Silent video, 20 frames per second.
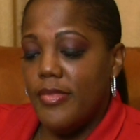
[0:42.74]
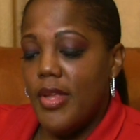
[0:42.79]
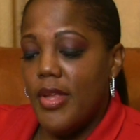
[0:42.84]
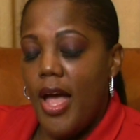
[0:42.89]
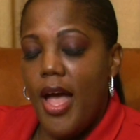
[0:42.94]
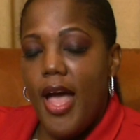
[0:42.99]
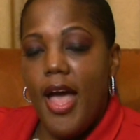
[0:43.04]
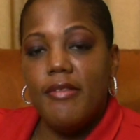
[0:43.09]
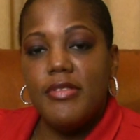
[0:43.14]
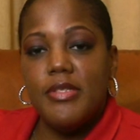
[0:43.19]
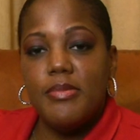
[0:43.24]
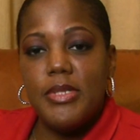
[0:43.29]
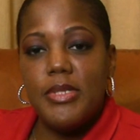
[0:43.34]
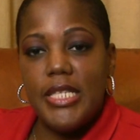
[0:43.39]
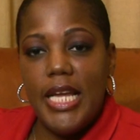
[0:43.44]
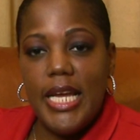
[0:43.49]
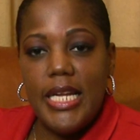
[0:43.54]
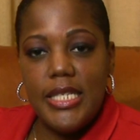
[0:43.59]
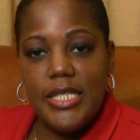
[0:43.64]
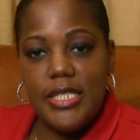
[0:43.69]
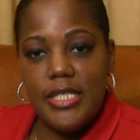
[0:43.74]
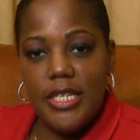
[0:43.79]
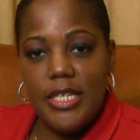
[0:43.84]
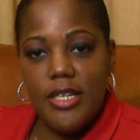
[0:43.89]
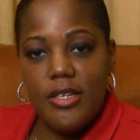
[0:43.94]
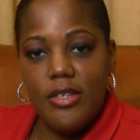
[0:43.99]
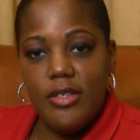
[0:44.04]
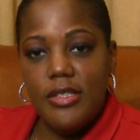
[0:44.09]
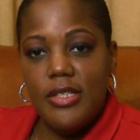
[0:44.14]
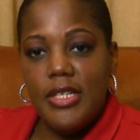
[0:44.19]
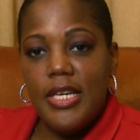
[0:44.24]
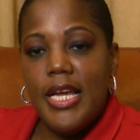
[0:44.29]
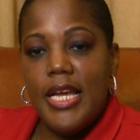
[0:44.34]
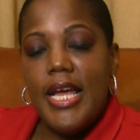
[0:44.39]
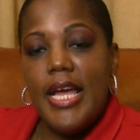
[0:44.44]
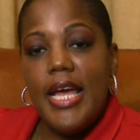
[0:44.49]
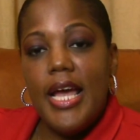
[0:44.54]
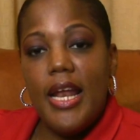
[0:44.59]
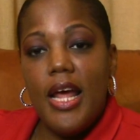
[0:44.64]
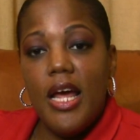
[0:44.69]
I have some stainless steel,
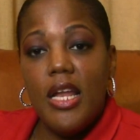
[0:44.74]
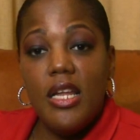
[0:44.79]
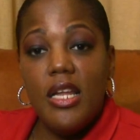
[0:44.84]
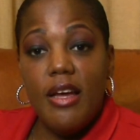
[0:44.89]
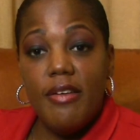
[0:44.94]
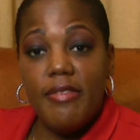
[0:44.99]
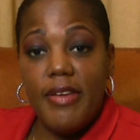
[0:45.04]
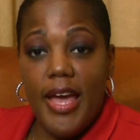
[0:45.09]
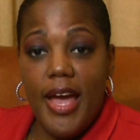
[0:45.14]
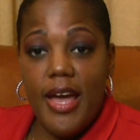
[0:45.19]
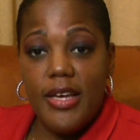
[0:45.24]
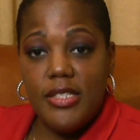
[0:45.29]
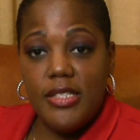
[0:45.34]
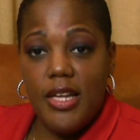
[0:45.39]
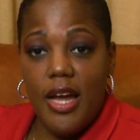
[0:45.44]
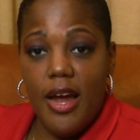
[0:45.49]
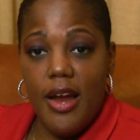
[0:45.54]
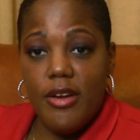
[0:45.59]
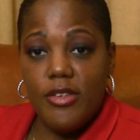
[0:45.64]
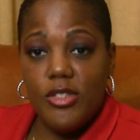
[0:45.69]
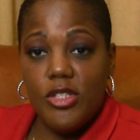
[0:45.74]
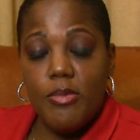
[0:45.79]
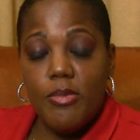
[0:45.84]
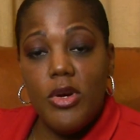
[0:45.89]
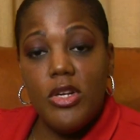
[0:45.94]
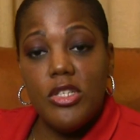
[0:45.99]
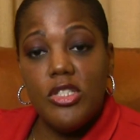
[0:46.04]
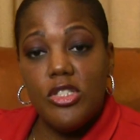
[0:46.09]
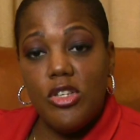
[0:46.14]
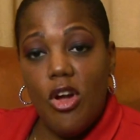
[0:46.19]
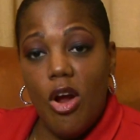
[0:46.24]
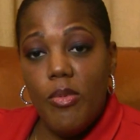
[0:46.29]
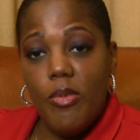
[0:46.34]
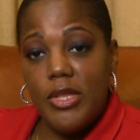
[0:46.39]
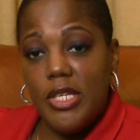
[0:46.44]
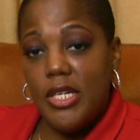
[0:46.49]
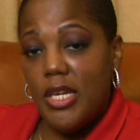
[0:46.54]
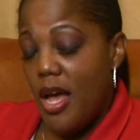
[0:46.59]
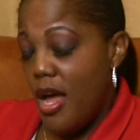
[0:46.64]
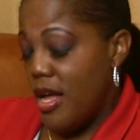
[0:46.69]
and I love cast iron. So I'm going to start with
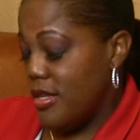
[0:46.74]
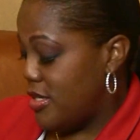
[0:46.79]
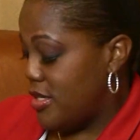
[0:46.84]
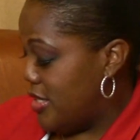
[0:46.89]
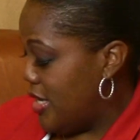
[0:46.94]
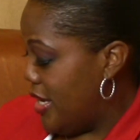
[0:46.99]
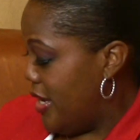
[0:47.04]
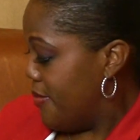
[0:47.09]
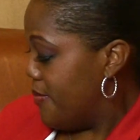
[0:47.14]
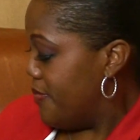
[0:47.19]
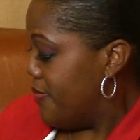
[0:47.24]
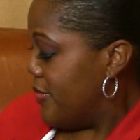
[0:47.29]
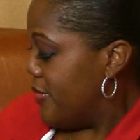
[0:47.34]
the non-stick.